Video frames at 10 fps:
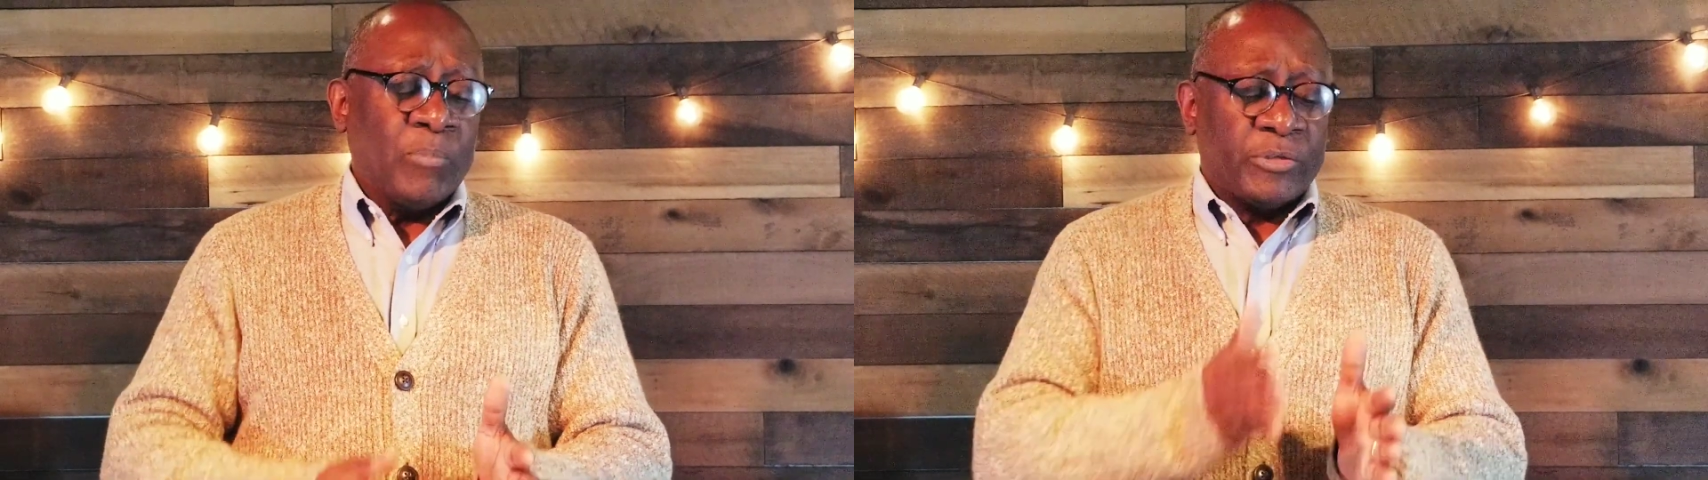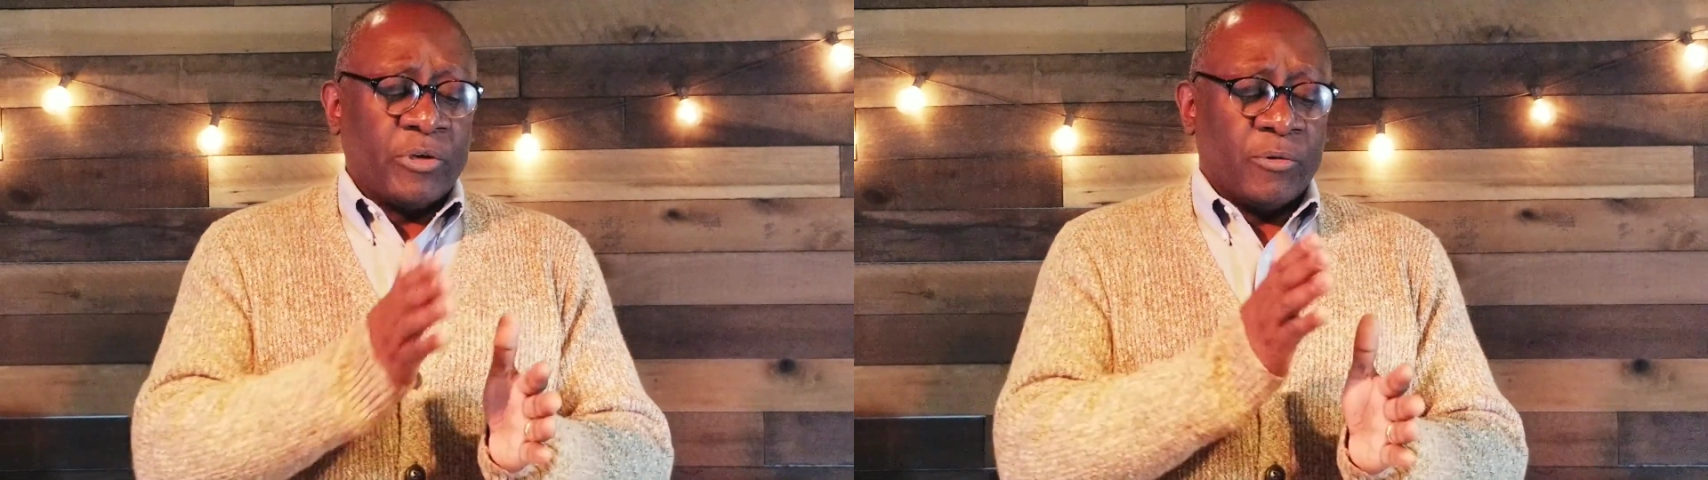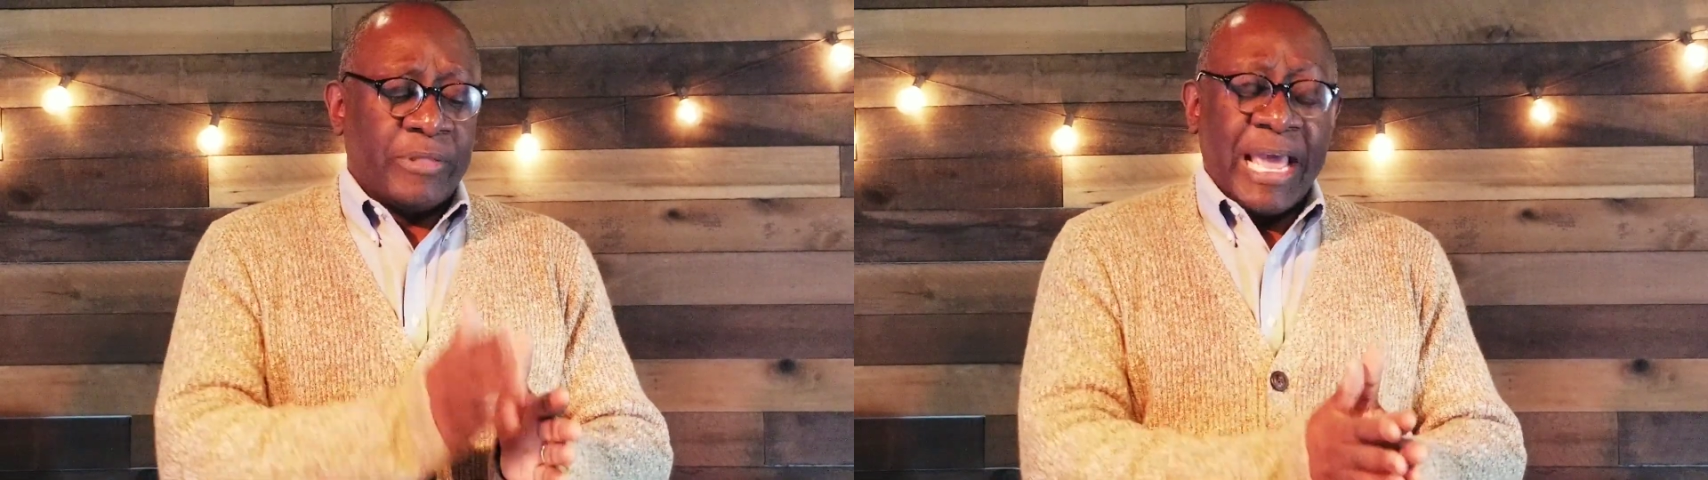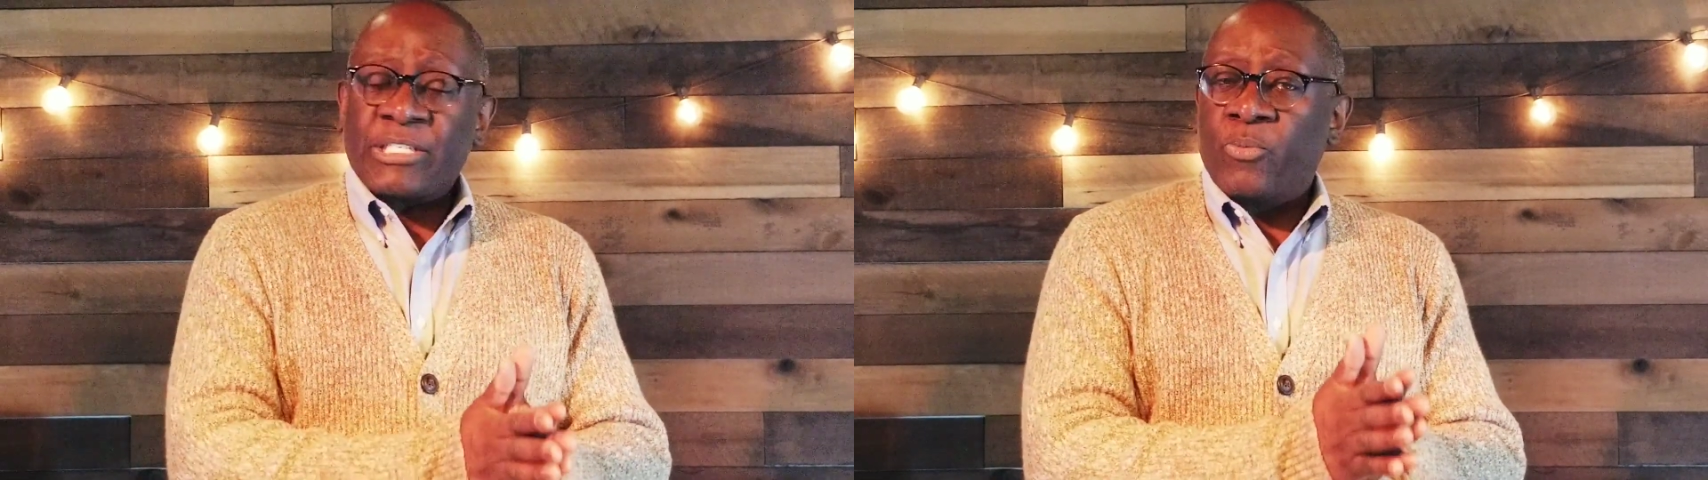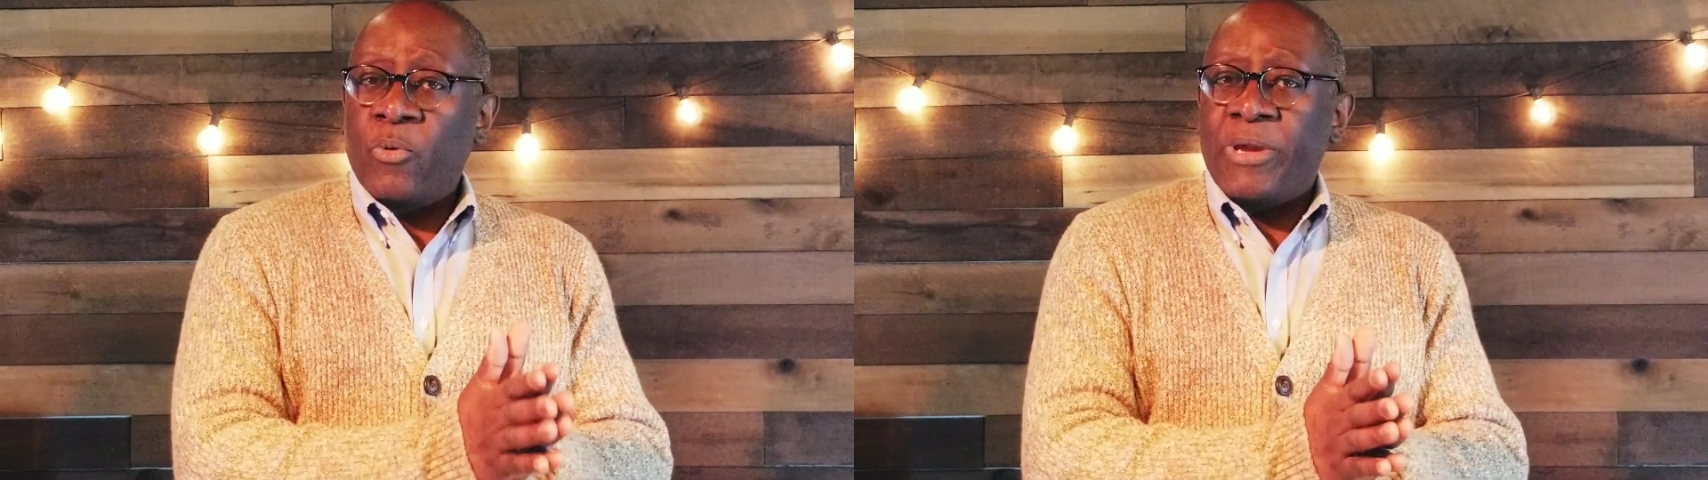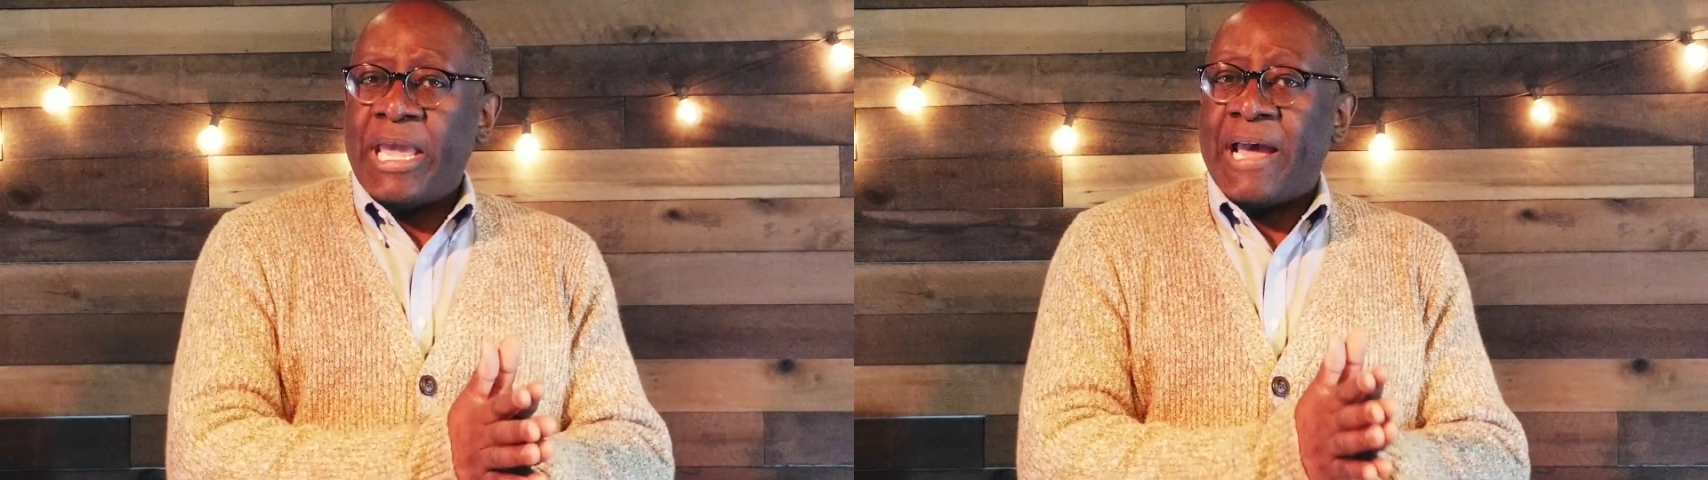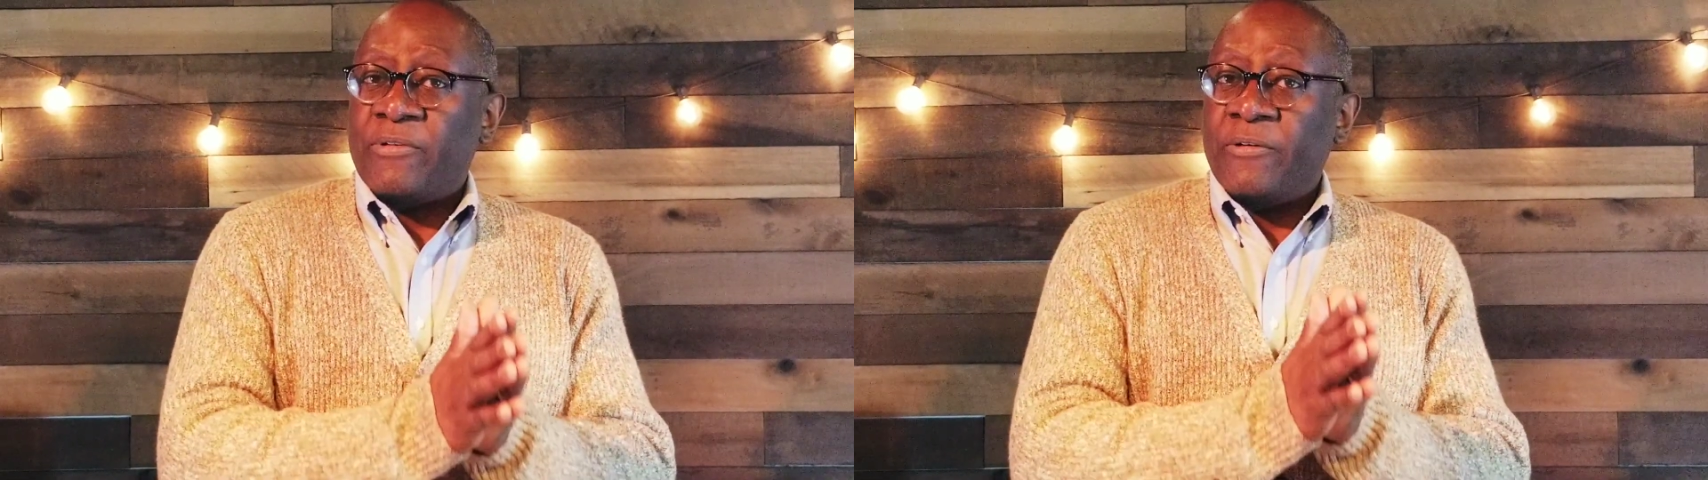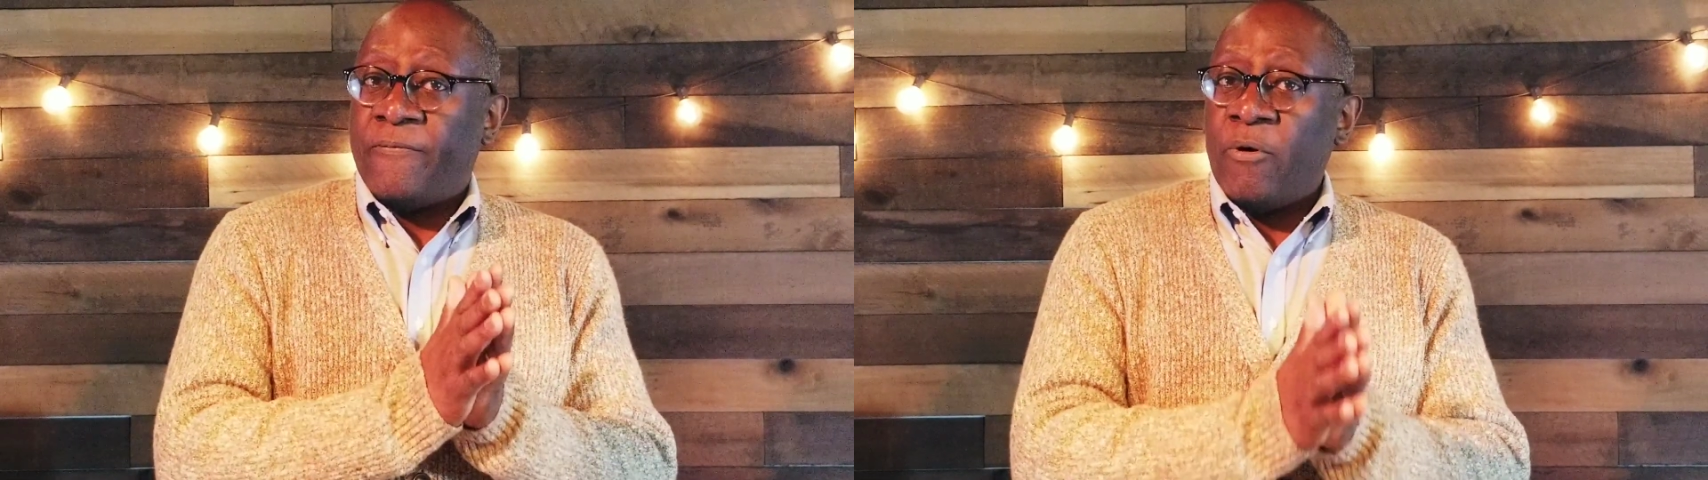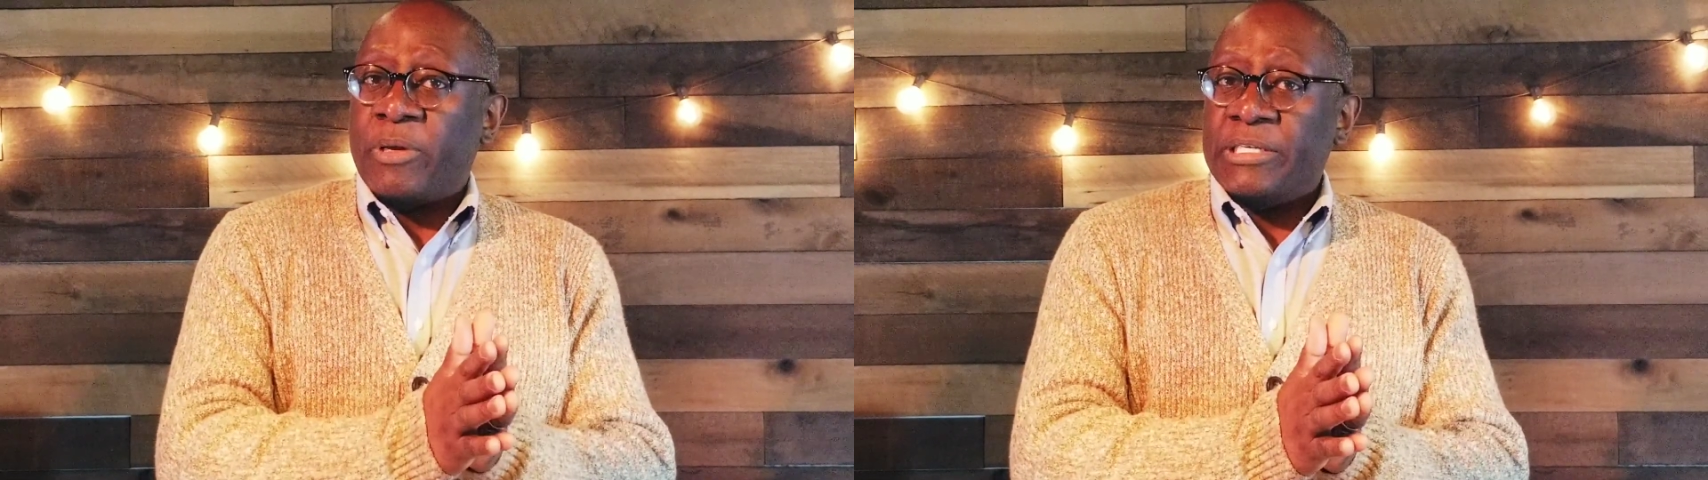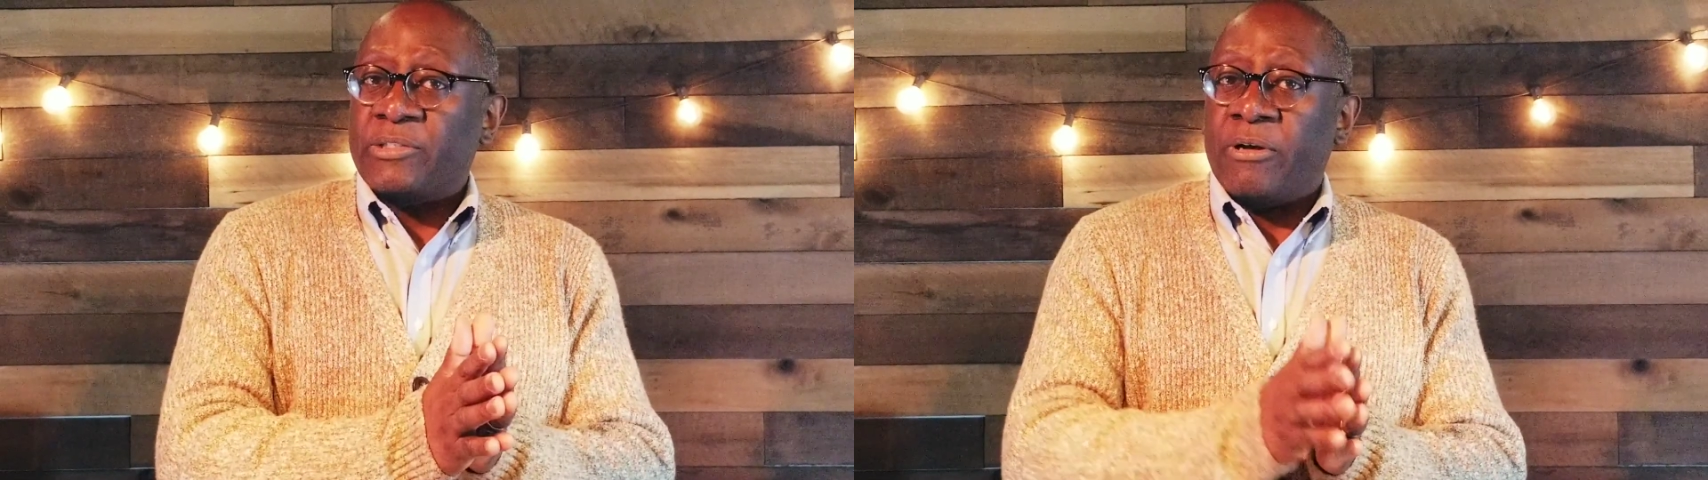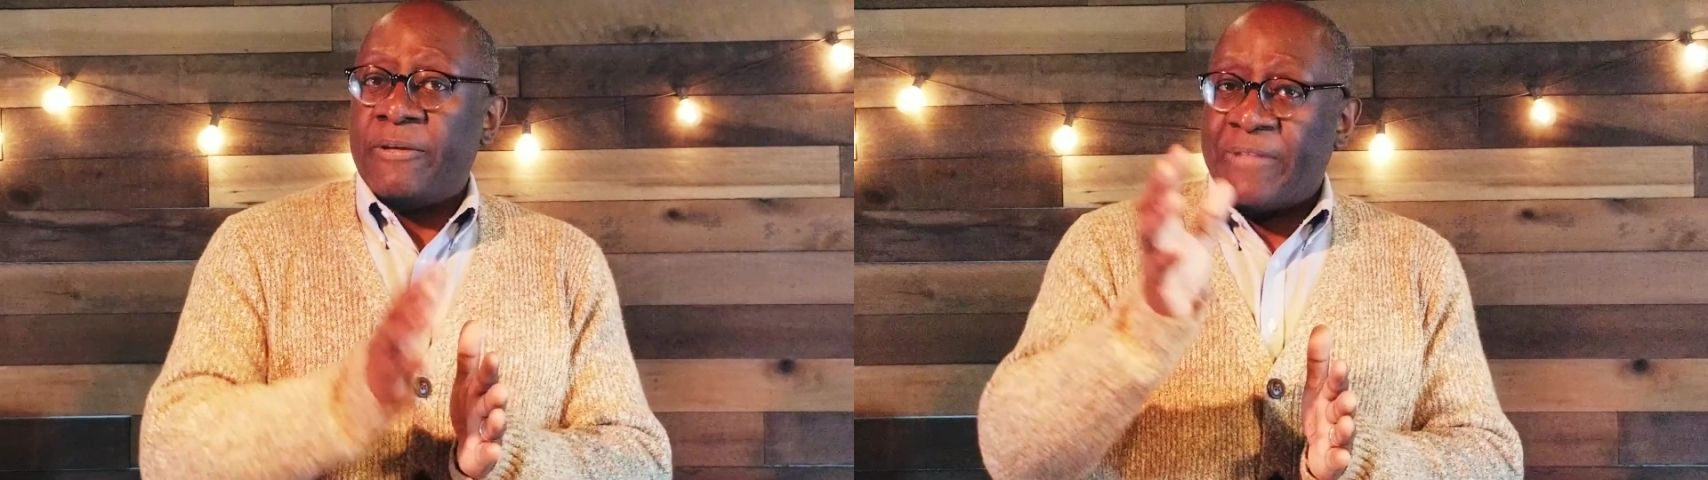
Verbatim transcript: So that's what we have to focus on.